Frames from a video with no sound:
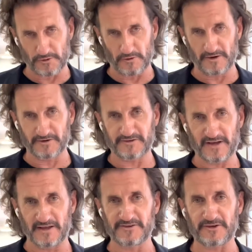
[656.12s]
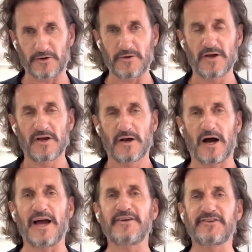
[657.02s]
progress. And so
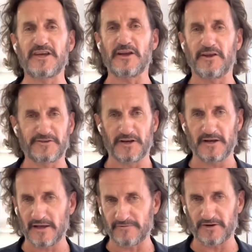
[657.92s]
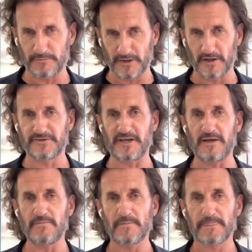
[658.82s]
I see it as an
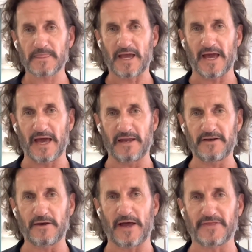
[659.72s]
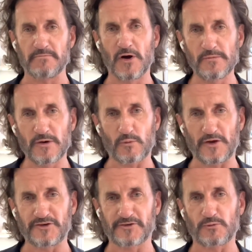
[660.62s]
inevitability. And at the moment,
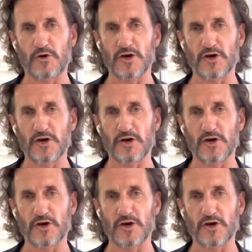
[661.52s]
we're just